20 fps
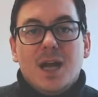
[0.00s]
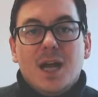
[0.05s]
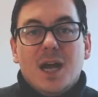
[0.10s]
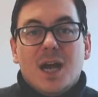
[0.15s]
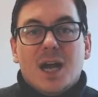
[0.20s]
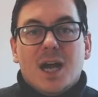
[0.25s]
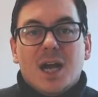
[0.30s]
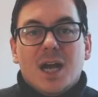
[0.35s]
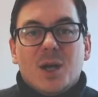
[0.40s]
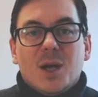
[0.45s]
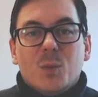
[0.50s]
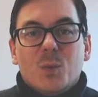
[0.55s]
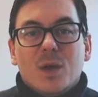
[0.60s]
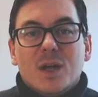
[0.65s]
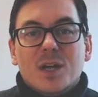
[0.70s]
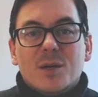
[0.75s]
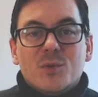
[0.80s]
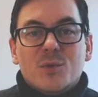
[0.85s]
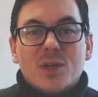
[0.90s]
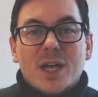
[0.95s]
Hi and
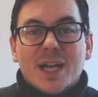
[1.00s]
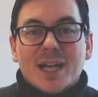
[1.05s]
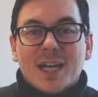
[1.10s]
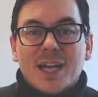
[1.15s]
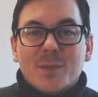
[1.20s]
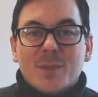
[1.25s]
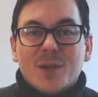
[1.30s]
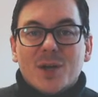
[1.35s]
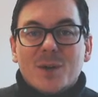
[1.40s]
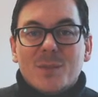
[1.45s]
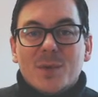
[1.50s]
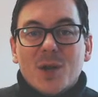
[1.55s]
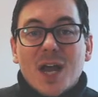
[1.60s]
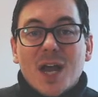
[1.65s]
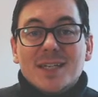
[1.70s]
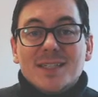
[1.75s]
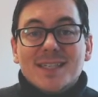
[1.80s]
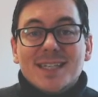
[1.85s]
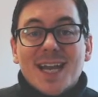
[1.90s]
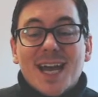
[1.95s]
welcome to Academic
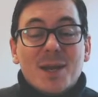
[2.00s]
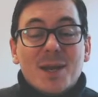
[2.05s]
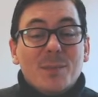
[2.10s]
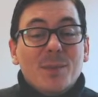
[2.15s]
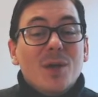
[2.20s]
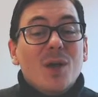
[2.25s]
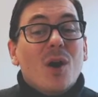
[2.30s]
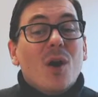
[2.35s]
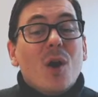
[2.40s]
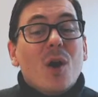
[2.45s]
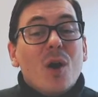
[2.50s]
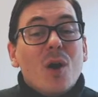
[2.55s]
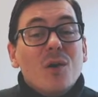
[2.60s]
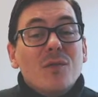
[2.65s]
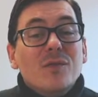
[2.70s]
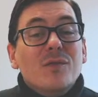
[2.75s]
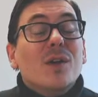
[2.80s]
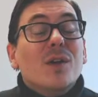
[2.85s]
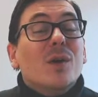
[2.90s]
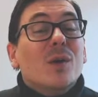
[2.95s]
Compliance Academy
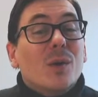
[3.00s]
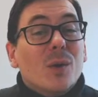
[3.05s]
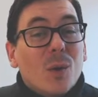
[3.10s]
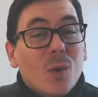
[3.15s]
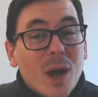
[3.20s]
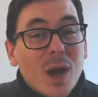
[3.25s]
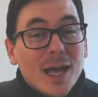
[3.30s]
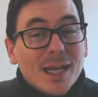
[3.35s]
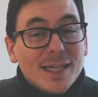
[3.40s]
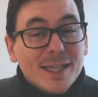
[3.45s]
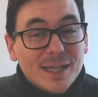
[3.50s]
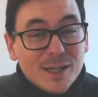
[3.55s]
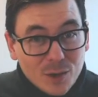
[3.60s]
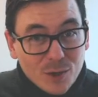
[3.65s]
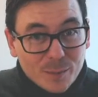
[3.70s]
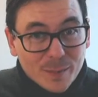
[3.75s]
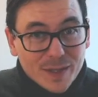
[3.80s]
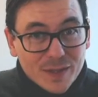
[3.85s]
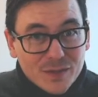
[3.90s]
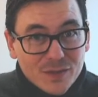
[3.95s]
of Law and
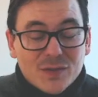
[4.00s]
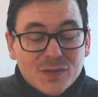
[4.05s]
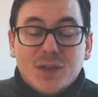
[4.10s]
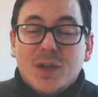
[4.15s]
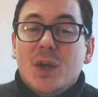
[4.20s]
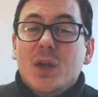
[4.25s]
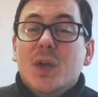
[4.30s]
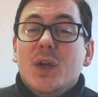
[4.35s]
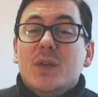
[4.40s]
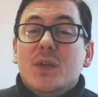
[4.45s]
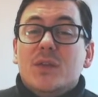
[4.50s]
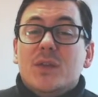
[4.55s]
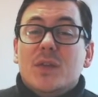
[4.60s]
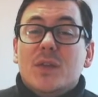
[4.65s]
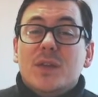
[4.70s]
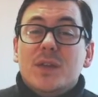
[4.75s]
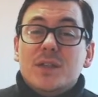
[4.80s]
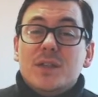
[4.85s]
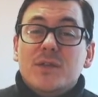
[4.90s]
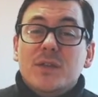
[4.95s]
Economics. So in
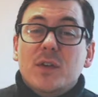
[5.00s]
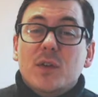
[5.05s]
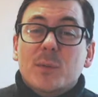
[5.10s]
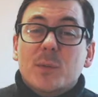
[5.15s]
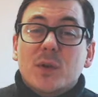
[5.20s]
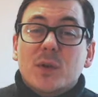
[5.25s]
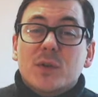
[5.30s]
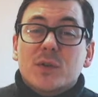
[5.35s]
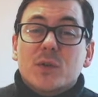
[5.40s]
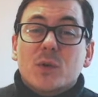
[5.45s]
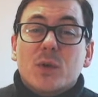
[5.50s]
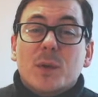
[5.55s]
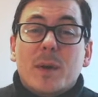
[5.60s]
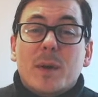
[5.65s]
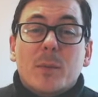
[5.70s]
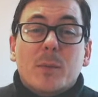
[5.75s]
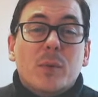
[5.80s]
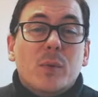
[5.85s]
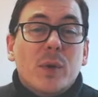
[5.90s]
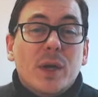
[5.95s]
this video I'm going to talk
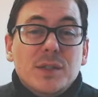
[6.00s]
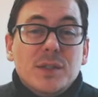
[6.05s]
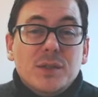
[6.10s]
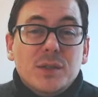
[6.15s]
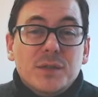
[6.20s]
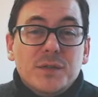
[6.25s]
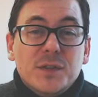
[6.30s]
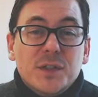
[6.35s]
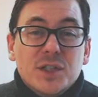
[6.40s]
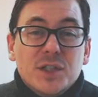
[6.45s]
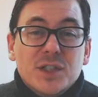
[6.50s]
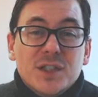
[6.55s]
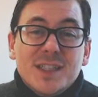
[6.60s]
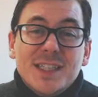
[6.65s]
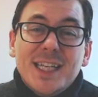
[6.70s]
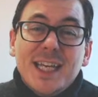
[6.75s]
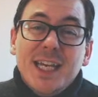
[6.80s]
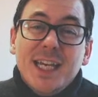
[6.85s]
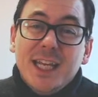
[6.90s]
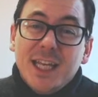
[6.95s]
about Pareto
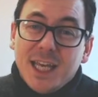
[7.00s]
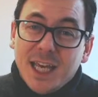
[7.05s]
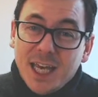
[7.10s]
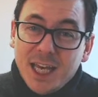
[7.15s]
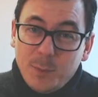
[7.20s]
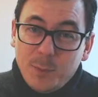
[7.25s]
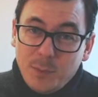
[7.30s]
efficiency in game